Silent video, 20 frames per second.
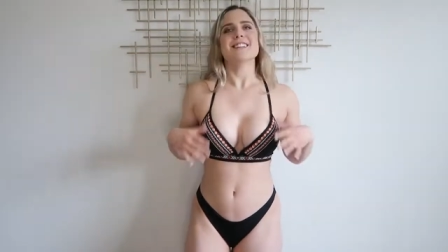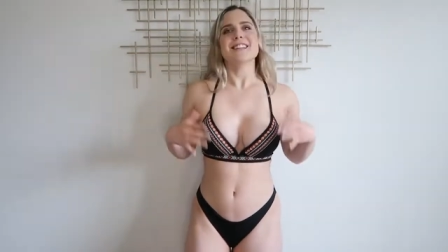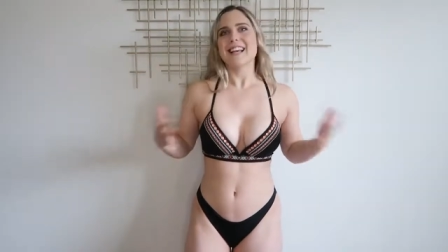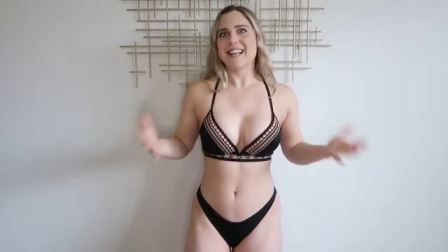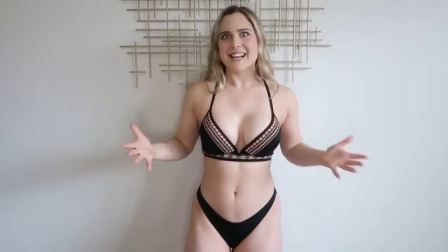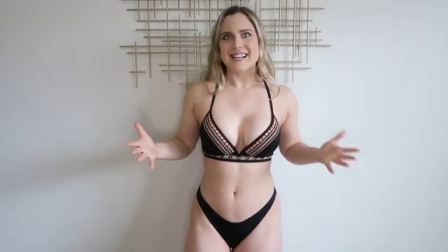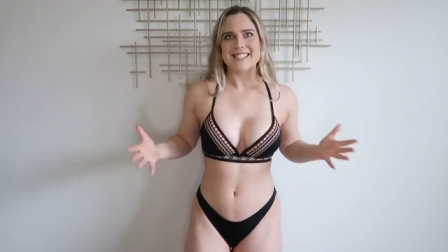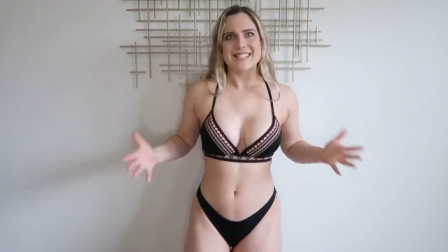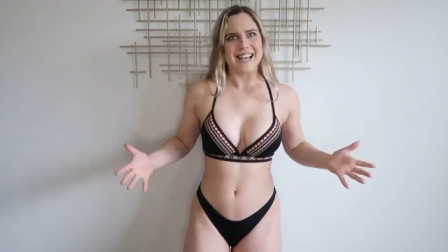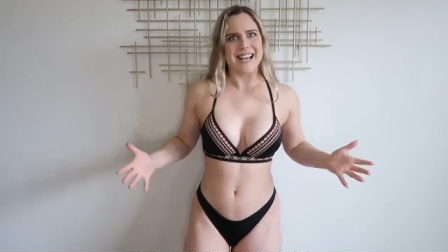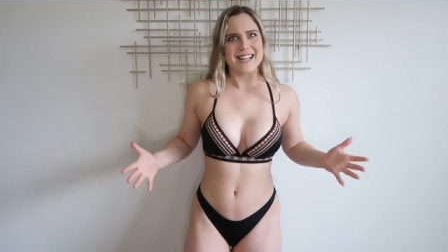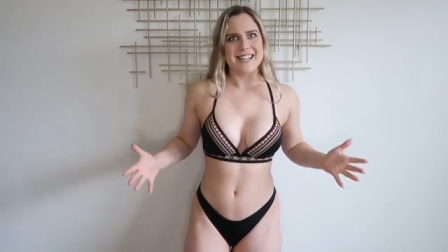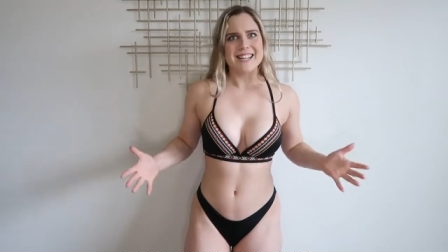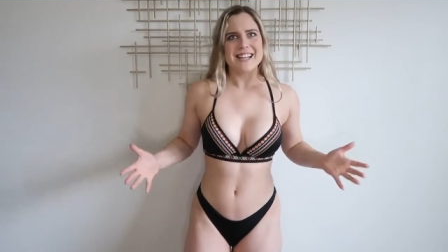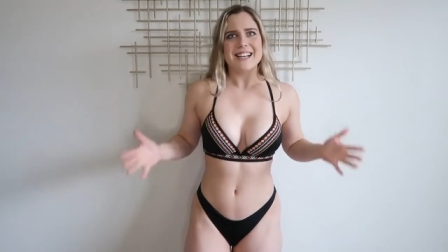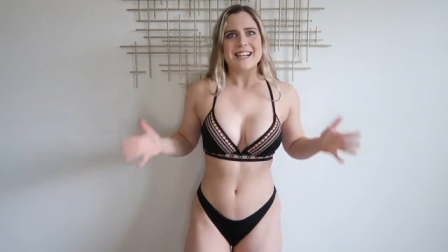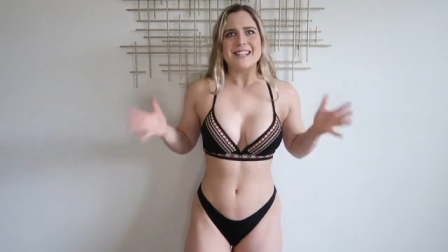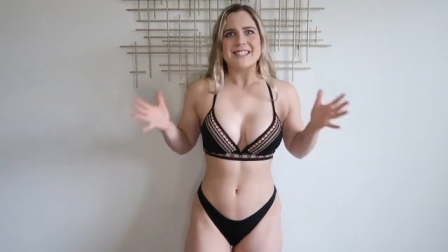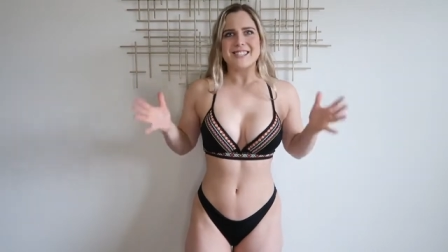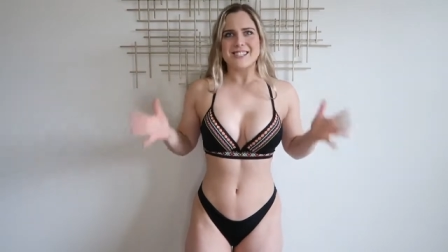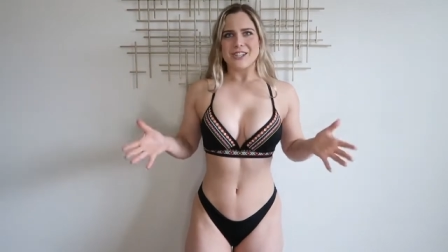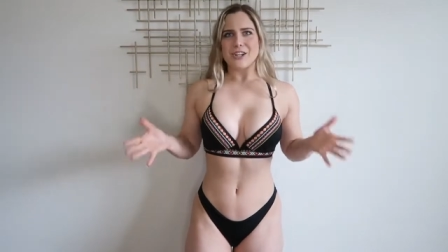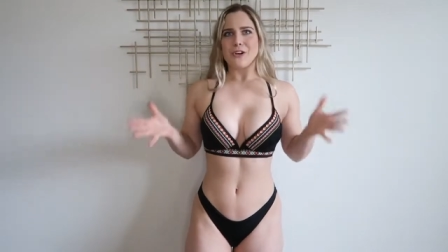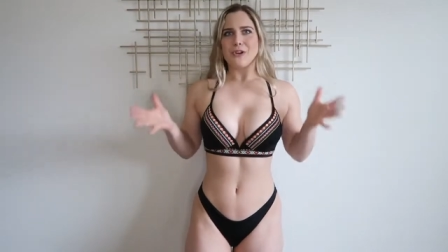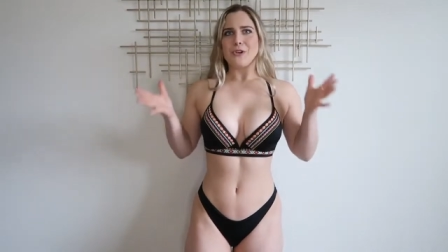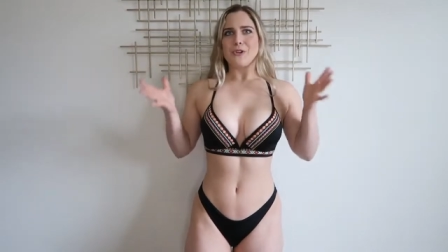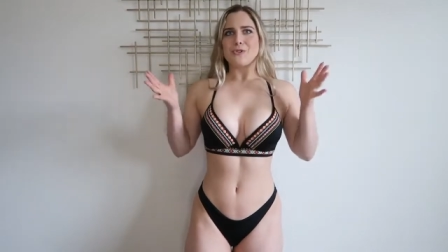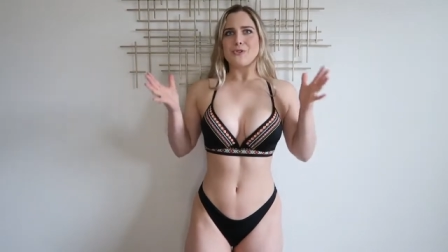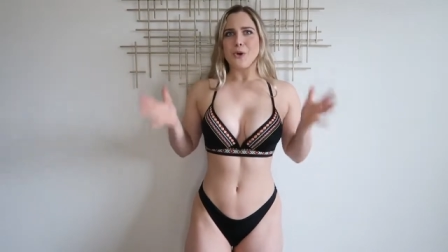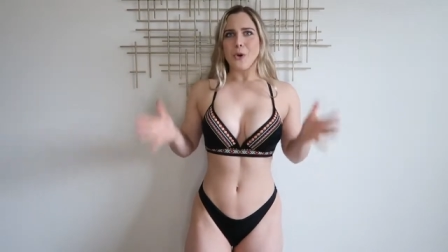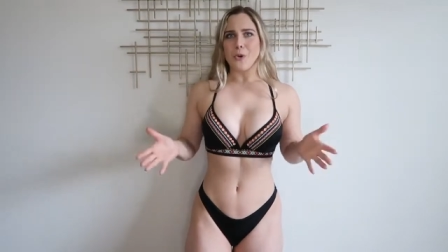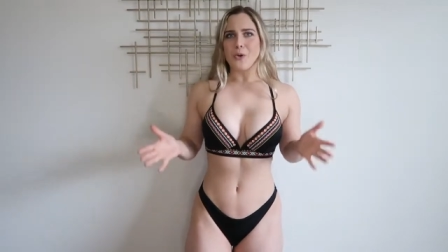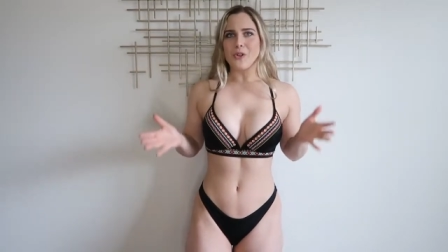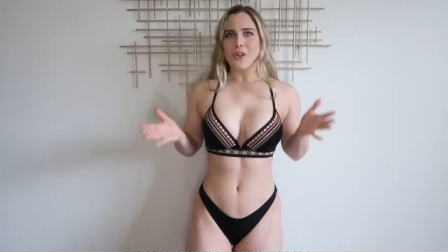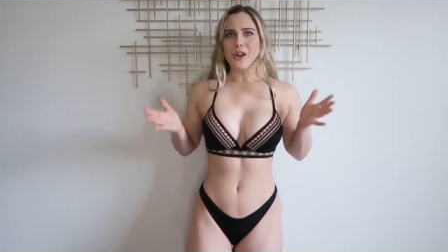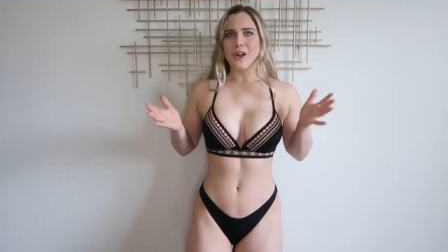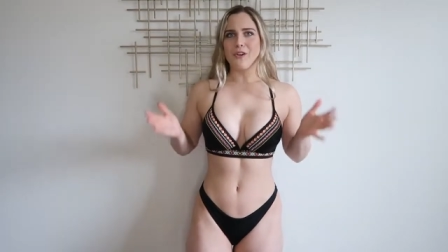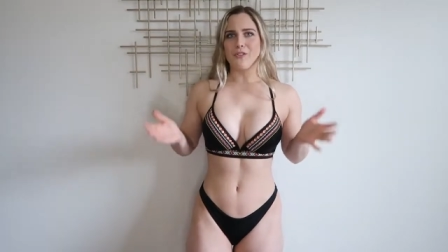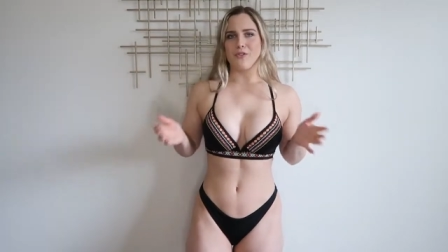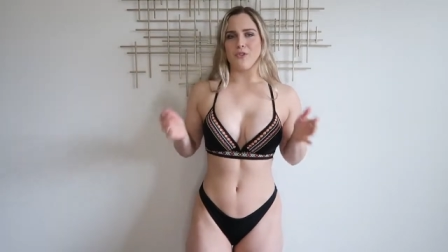Like I said, still
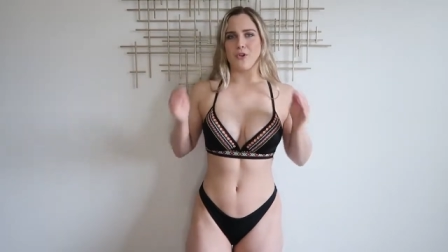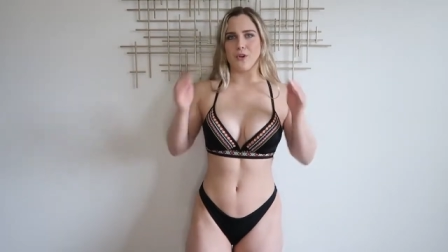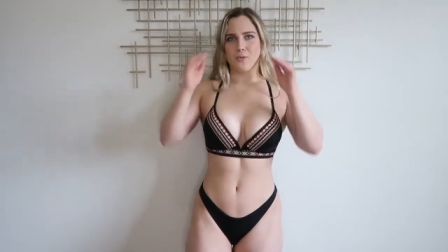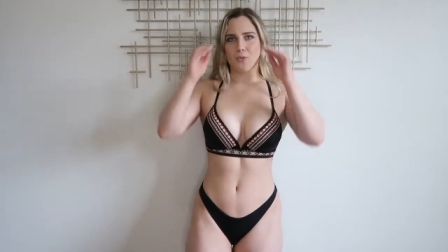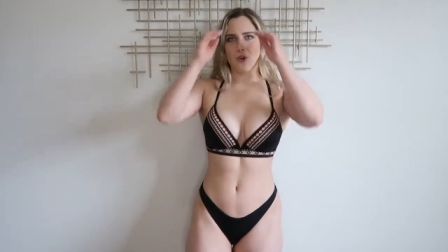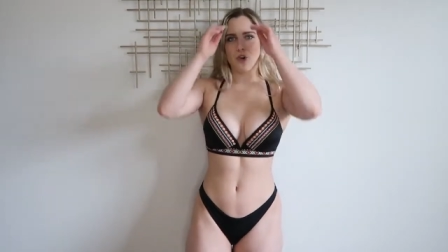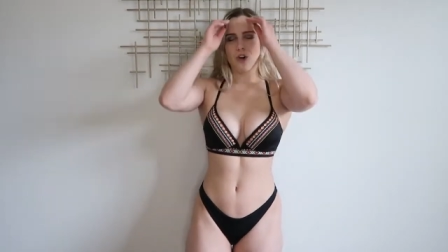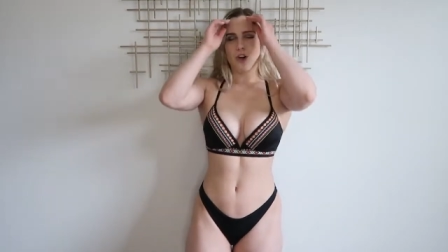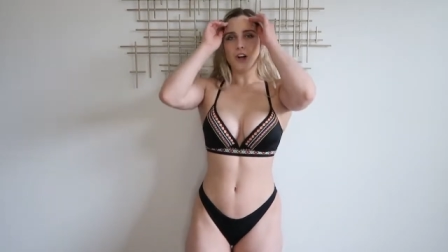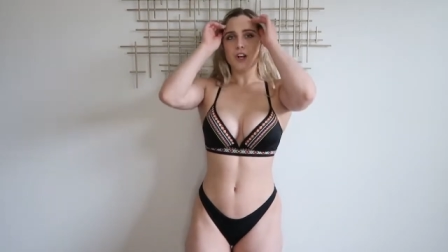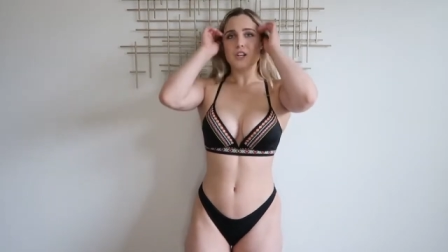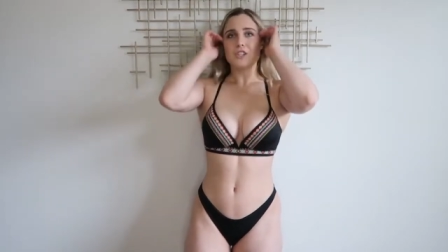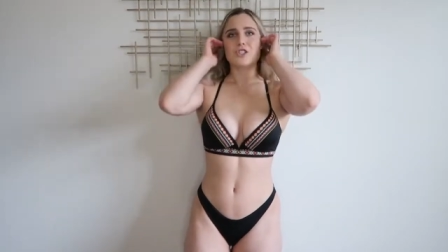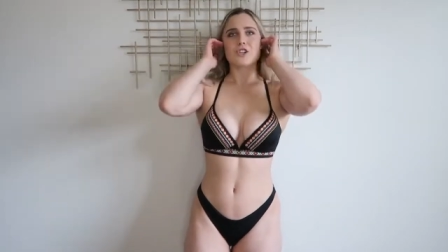totally affordable.